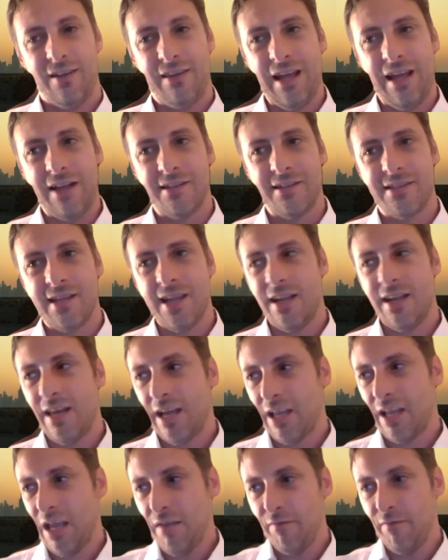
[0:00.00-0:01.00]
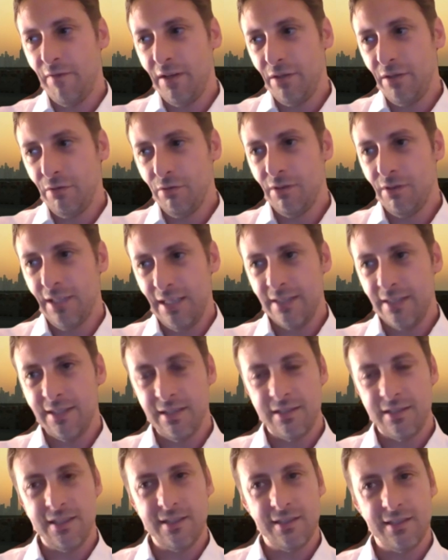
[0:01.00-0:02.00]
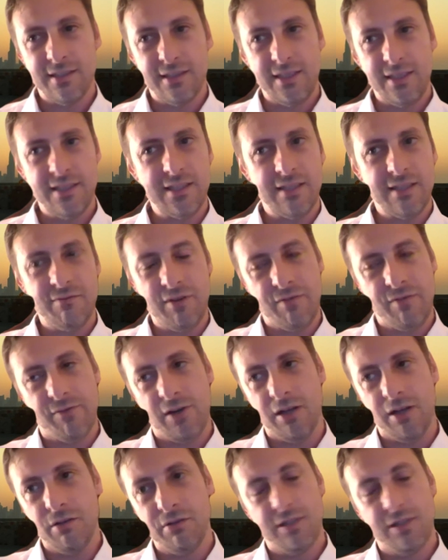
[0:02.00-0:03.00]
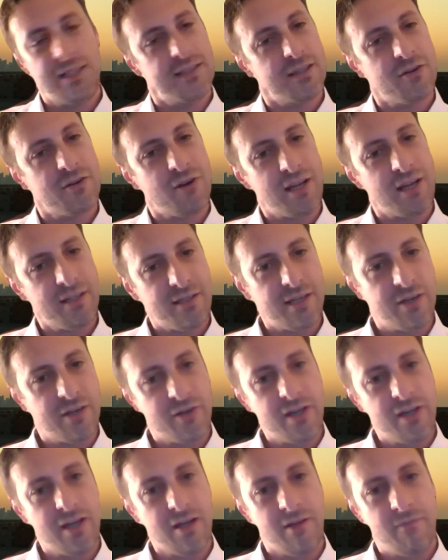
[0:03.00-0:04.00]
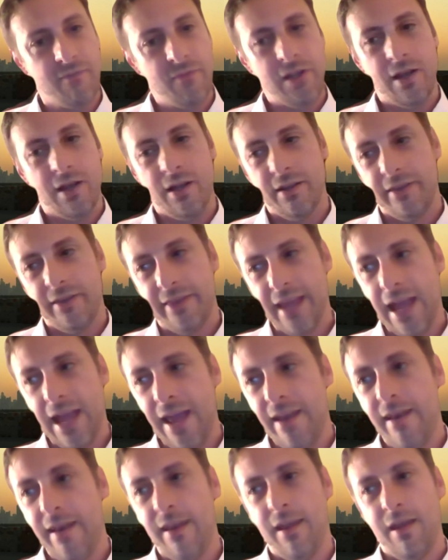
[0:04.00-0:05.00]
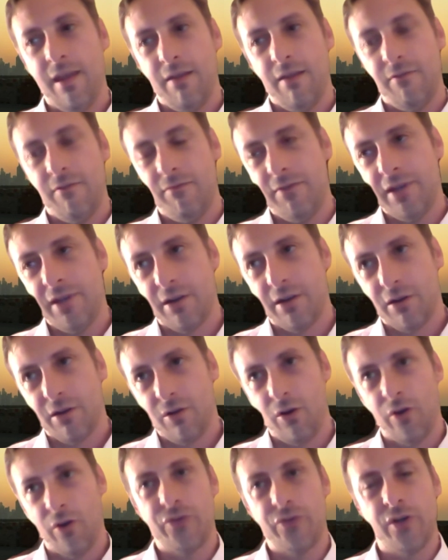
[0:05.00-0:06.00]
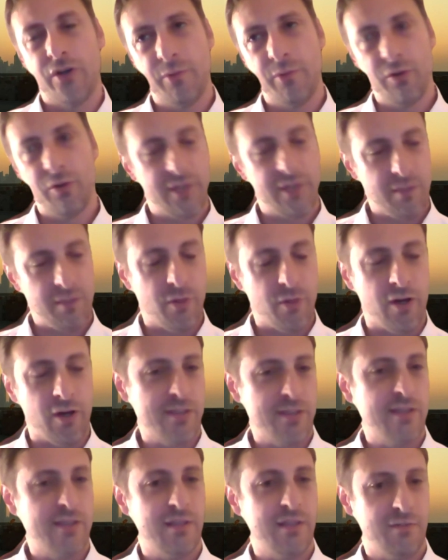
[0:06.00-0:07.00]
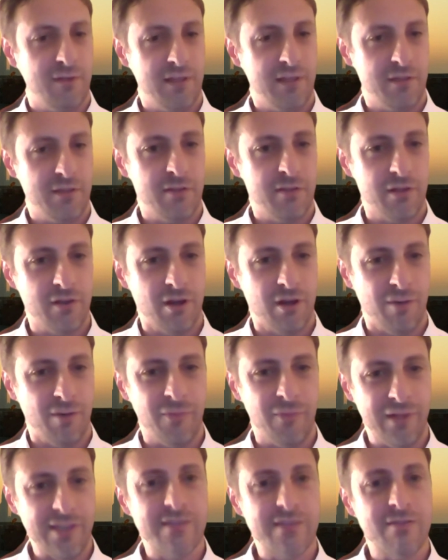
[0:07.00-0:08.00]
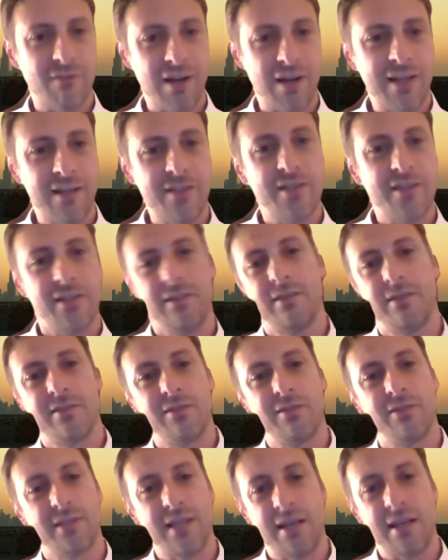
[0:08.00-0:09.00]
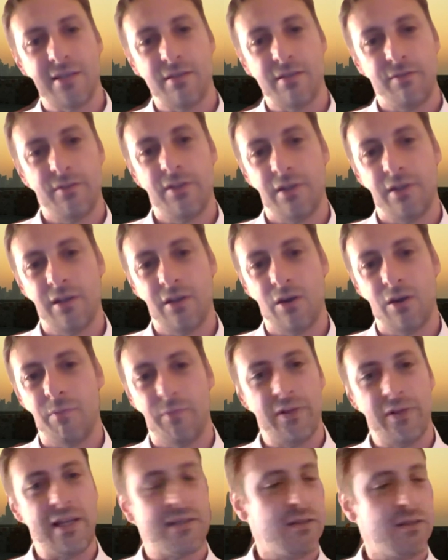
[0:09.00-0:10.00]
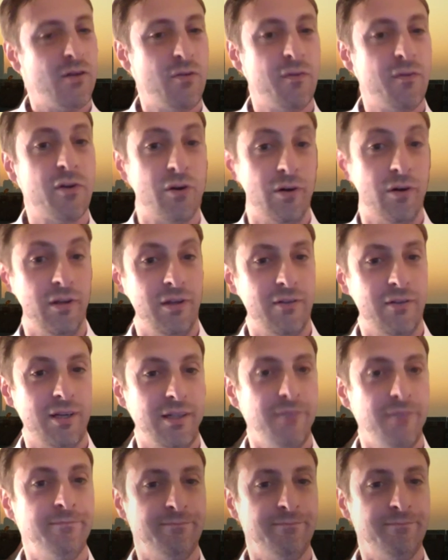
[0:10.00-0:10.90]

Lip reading: and say like, if we do this and this and this and we follow this criteria, then we are contributing positively to the company strategy and the success of the company as overall, right?